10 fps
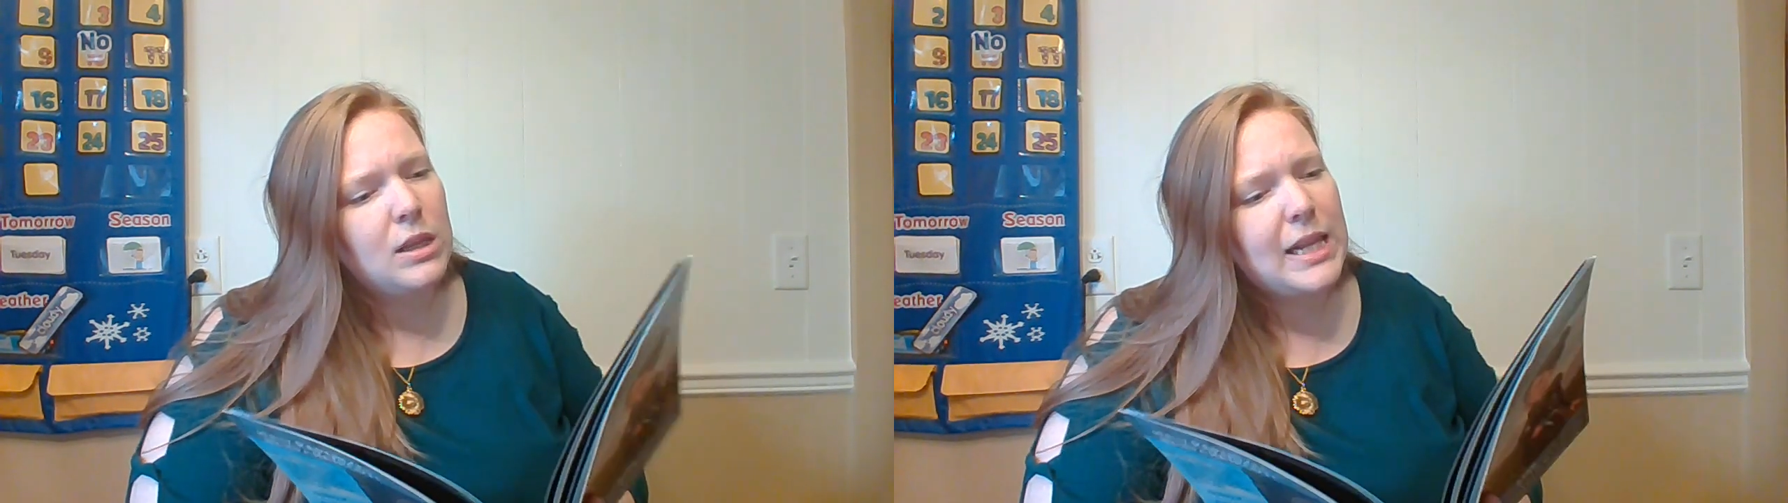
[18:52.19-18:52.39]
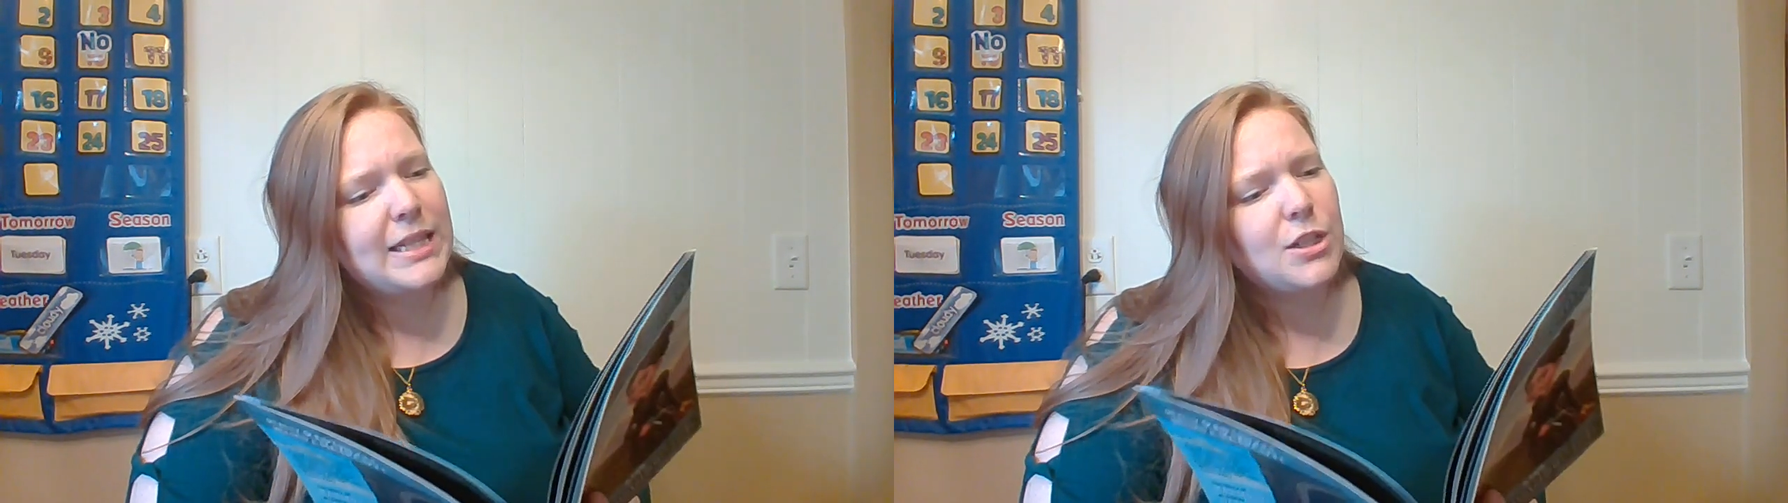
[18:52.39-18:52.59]

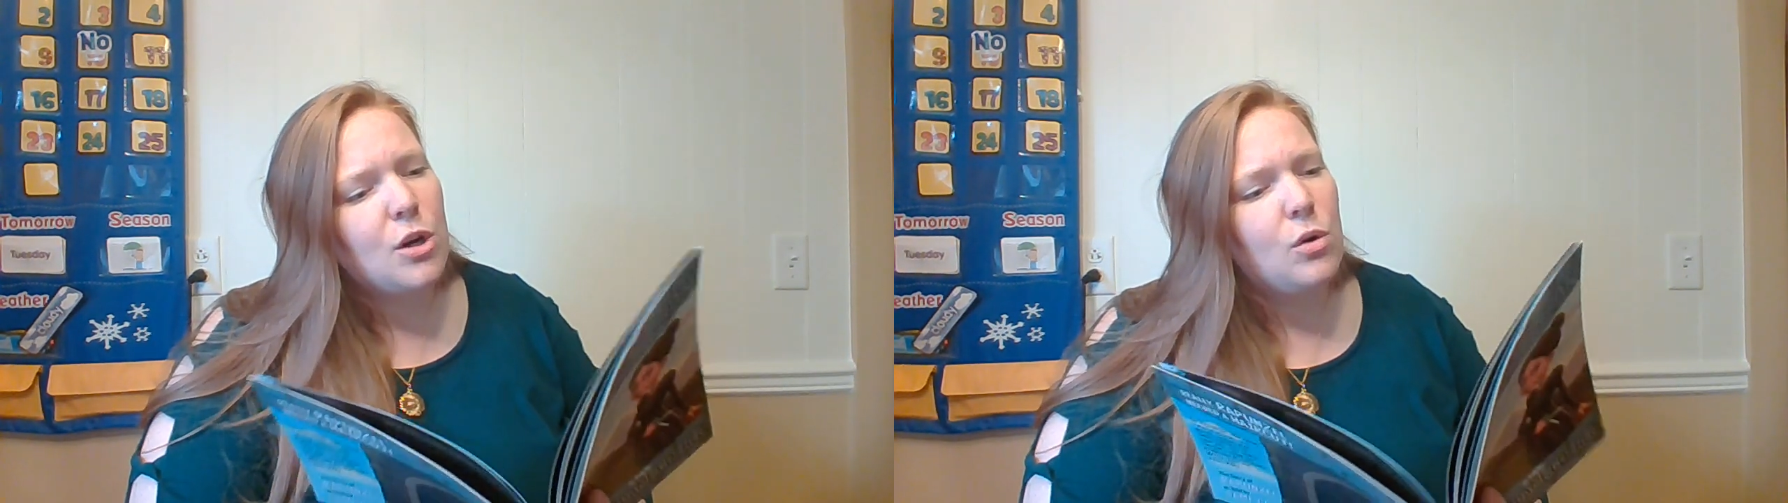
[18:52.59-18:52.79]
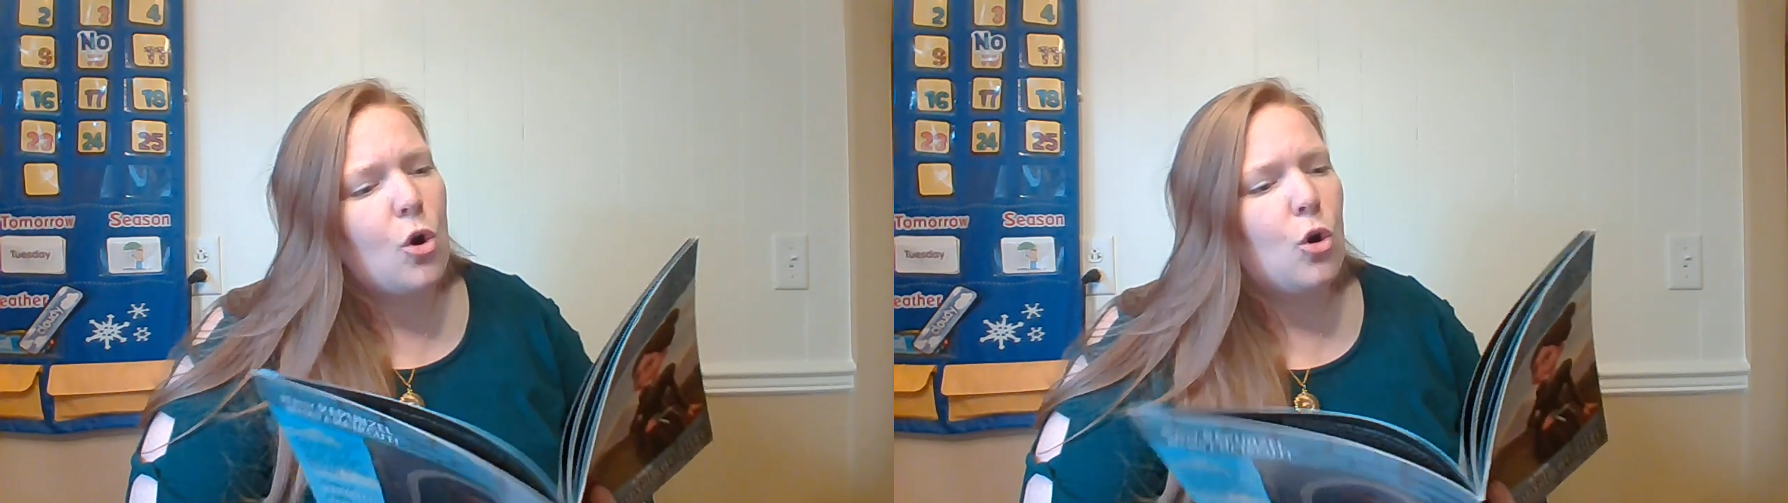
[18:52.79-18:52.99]
Let's
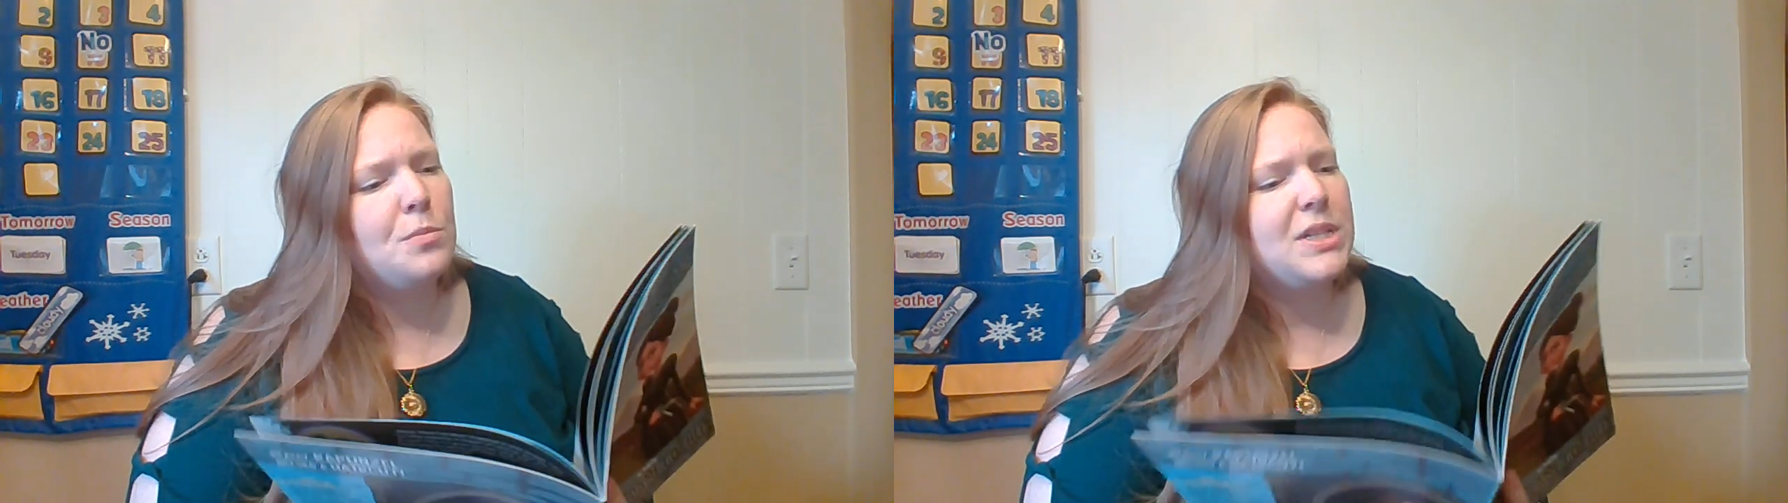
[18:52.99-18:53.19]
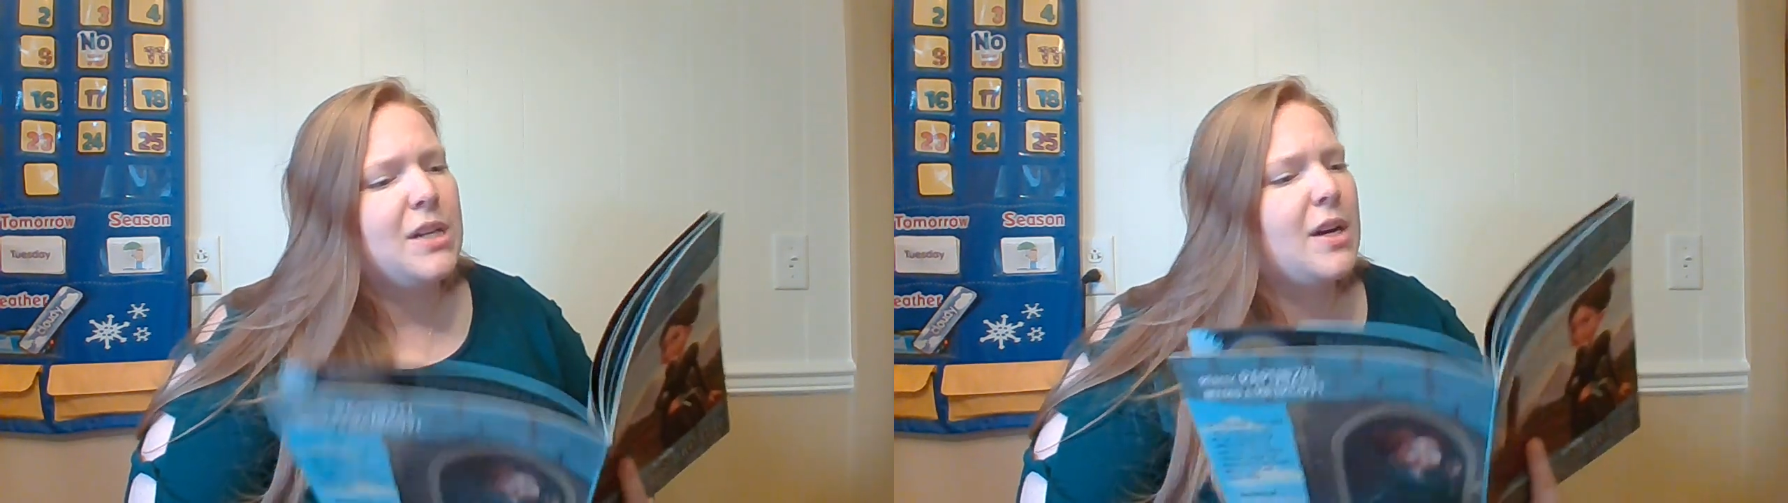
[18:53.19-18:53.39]
go
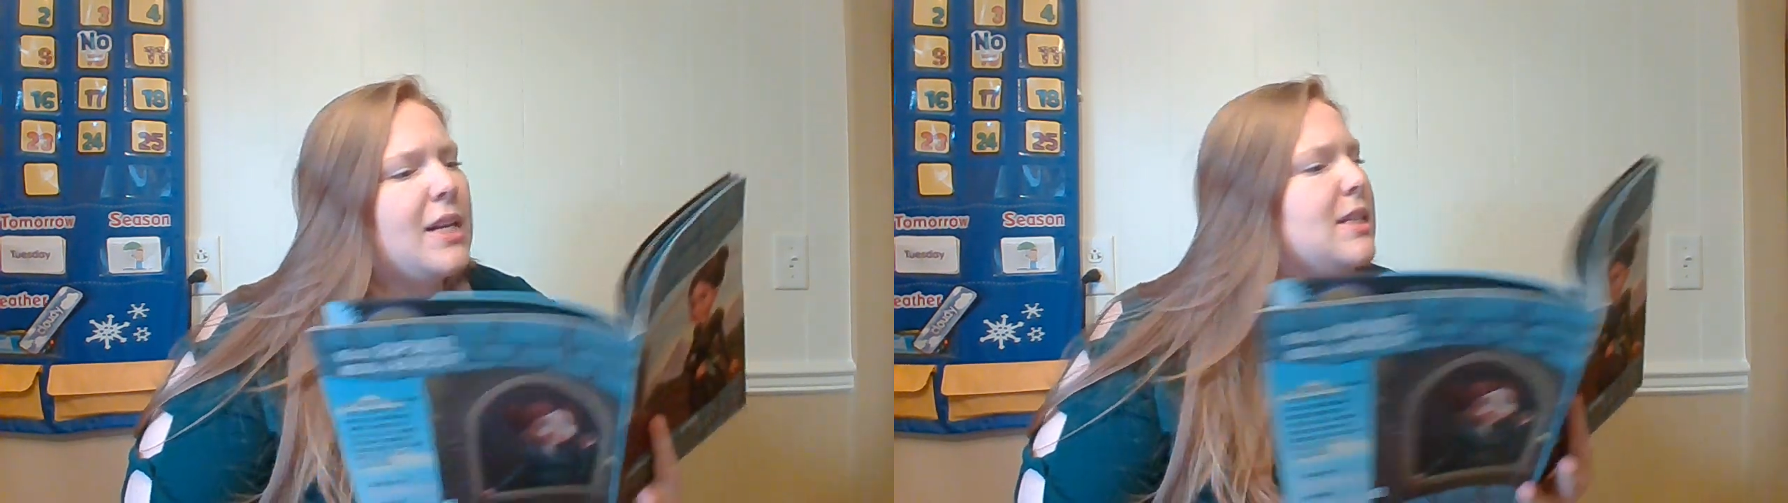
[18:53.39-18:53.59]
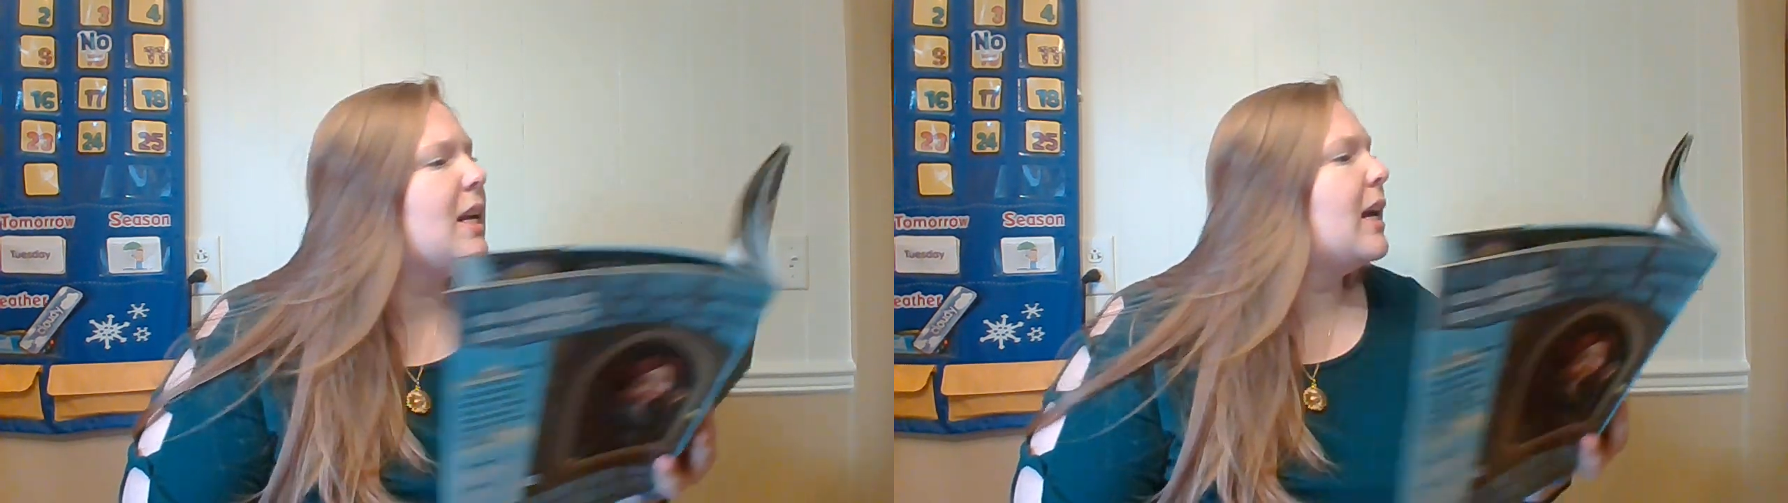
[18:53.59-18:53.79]
home, dear,
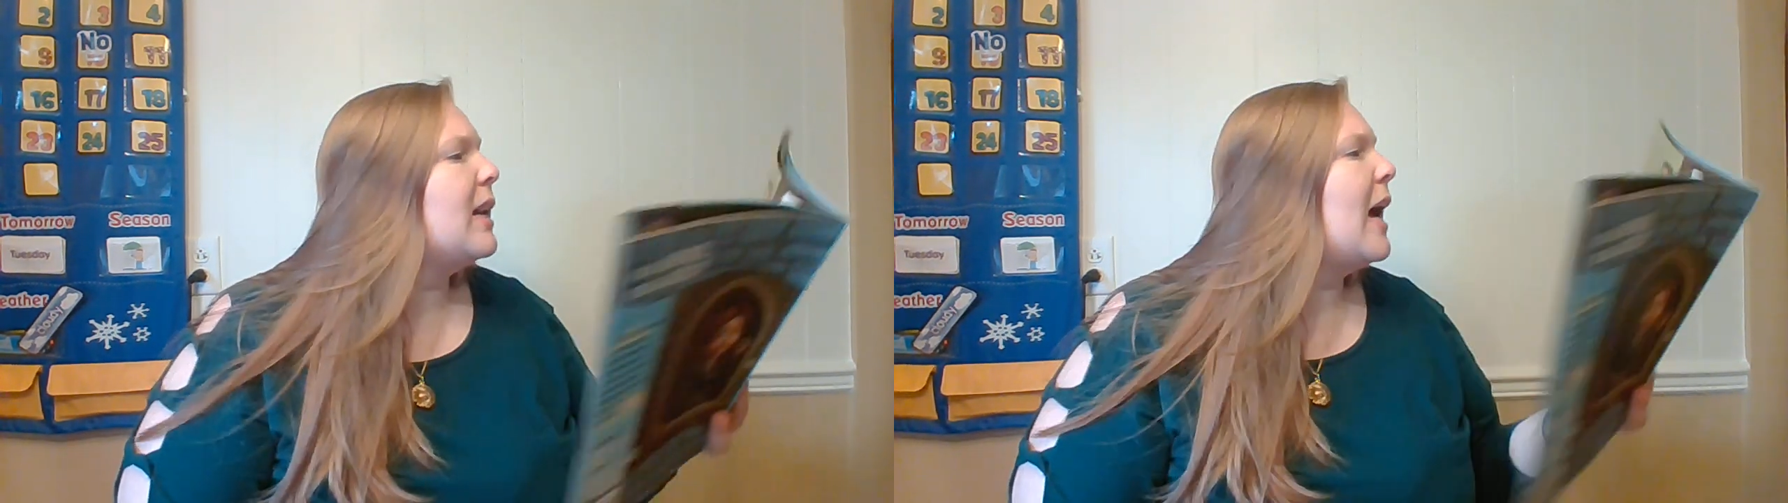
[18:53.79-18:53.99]
I said.